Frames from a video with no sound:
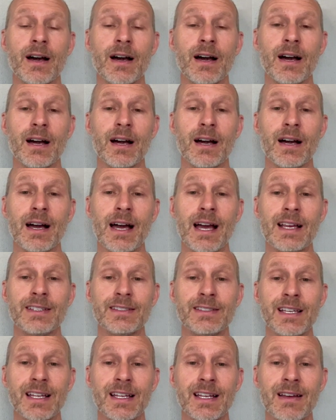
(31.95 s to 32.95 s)
uh, I
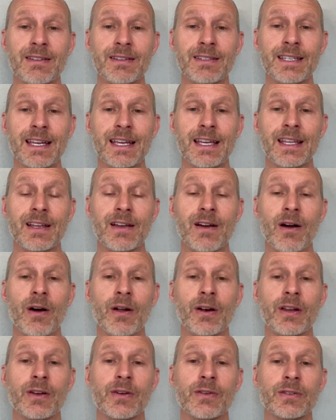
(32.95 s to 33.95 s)
send out daily
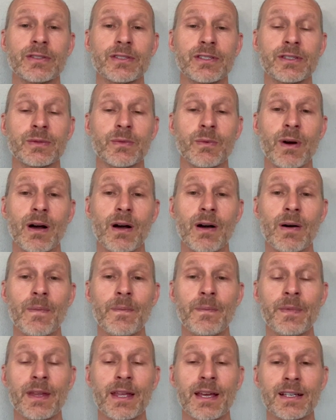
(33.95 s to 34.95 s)
audios as well